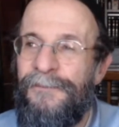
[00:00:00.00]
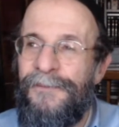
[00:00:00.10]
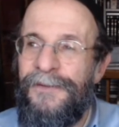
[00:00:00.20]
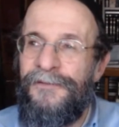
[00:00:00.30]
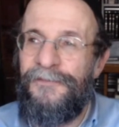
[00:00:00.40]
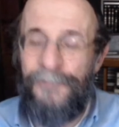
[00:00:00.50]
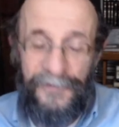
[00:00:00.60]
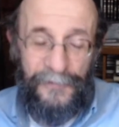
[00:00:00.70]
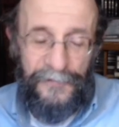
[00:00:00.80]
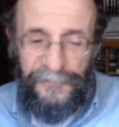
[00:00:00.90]
He's
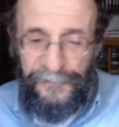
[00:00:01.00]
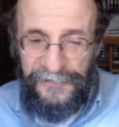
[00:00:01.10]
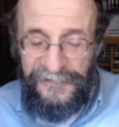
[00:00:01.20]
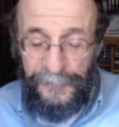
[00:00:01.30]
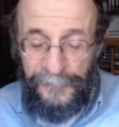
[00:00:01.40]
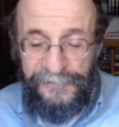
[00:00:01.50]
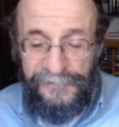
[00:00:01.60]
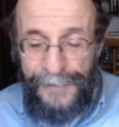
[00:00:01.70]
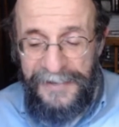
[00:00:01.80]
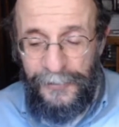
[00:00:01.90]
supposed to be
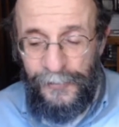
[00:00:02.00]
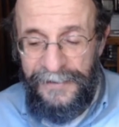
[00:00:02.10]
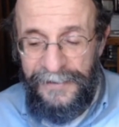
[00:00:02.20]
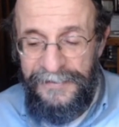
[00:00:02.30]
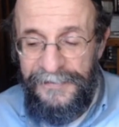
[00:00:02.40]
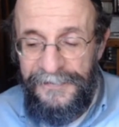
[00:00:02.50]
back already.